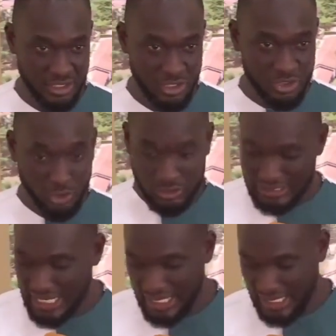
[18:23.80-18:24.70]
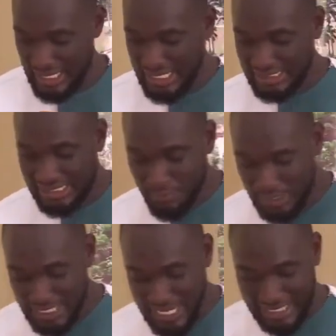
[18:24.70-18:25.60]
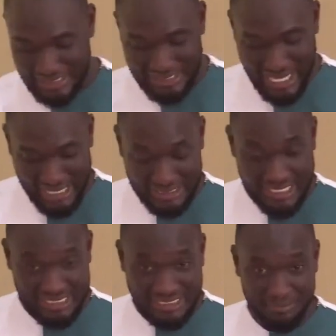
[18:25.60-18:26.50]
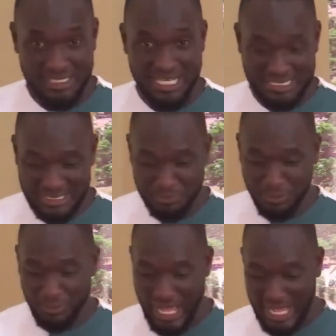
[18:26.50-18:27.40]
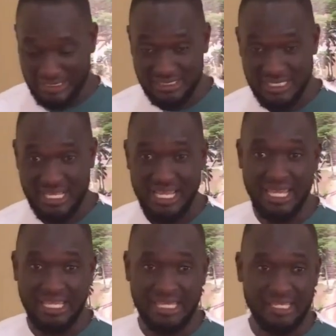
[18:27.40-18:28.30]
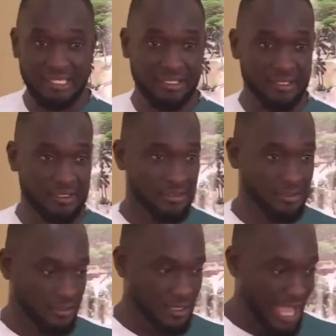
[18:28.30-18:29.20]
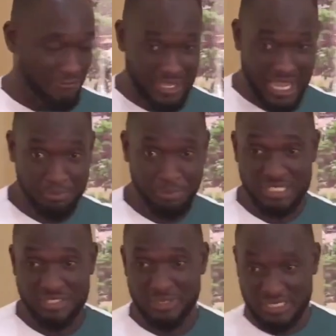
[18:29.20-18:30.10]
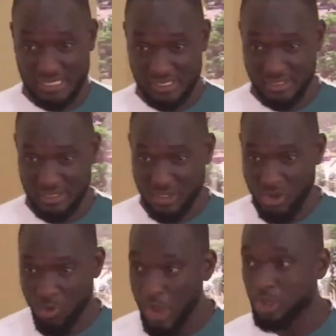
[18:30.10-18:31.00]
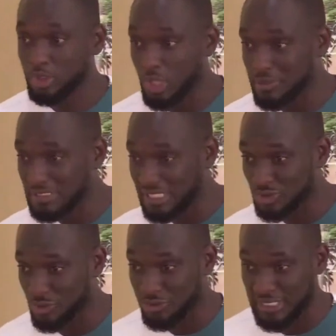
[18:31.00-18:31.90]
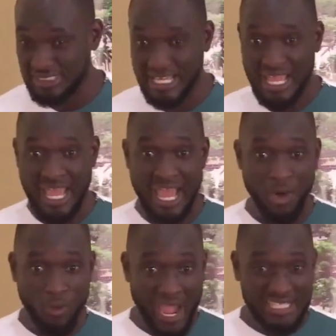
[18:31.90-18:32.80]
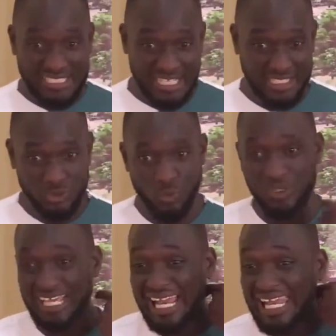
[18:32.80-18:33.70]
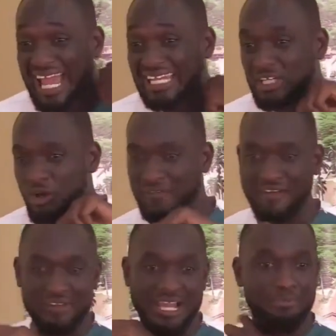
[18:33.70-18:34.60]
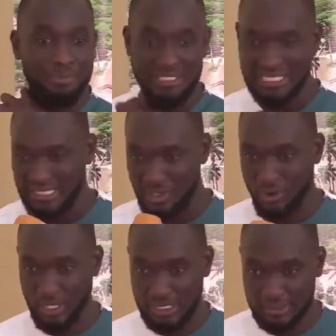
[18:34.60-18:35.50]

So today, somebody can start something as simple as an African print business, where your job is just to create white shirt with a lining of African print at the collar.